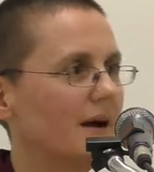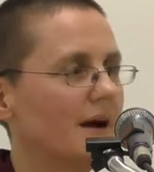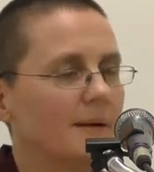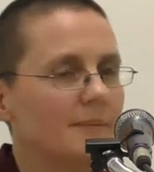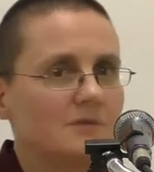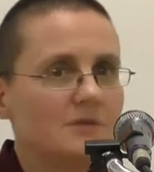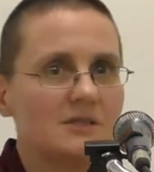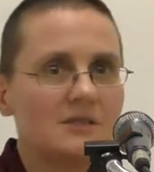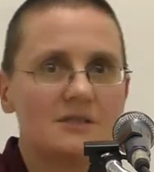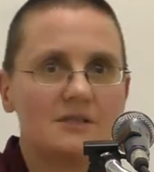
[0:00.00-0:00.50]

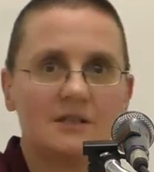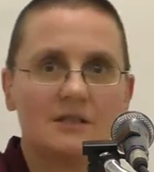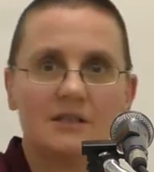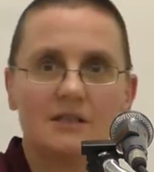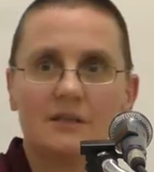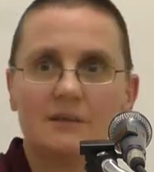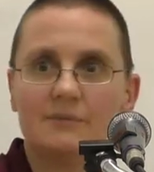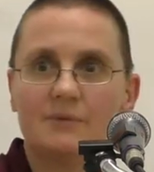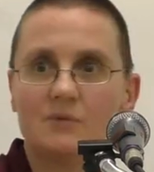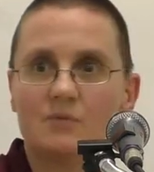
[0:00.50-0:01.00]
I'm just a
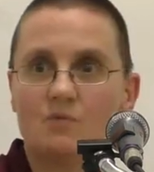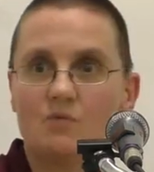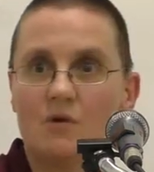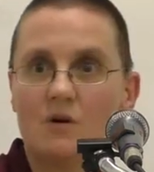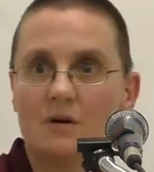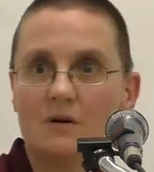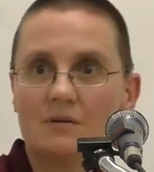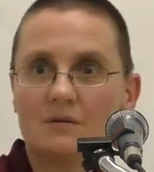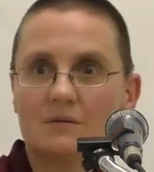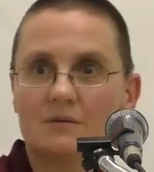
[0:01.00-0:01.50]
little bit
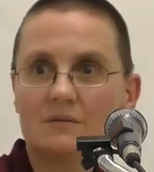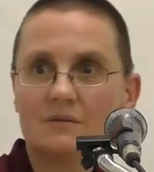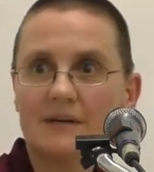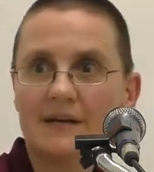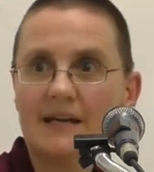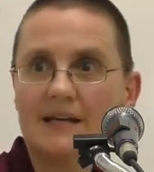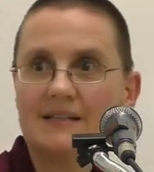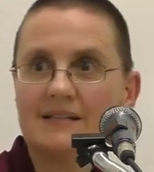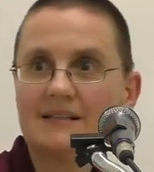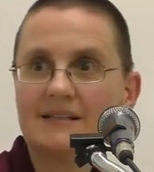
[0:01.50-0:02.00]
more,
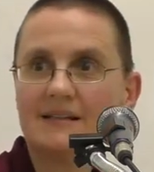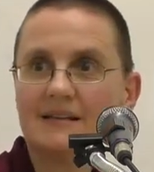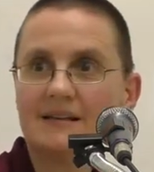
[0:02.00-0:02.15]
right?